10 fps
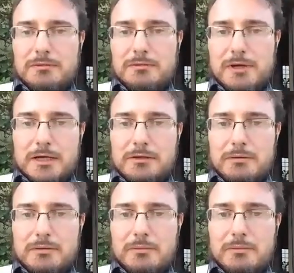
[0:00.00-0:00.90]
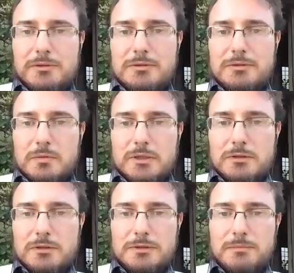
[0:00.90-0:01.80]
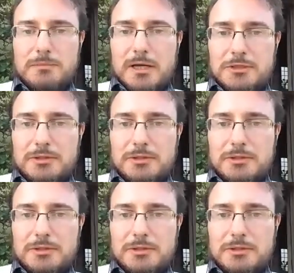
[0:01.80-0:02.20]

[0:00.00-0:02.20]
factor, which is when you smash